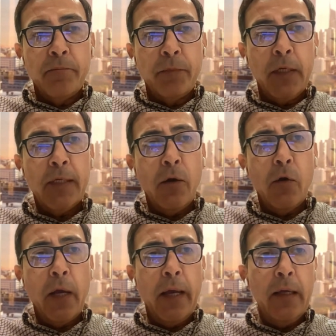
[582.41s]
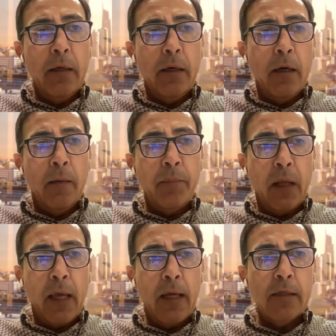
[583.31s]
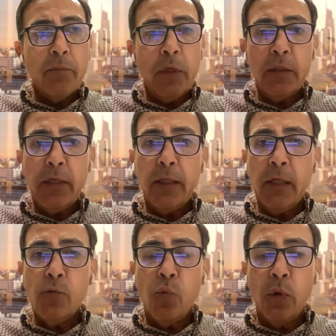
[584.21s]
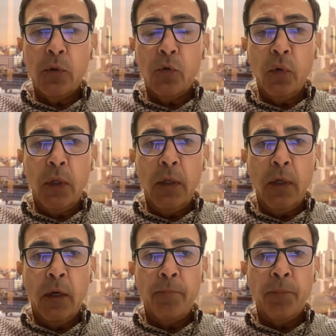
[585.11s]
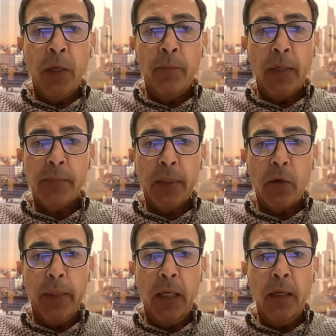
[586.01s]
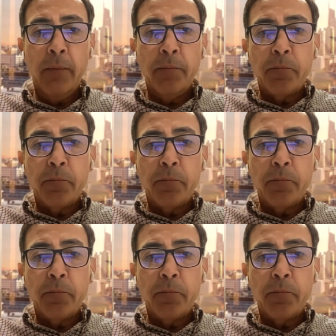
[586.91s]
he said, "Okay, I guess I'm going to take this one to the investment committee,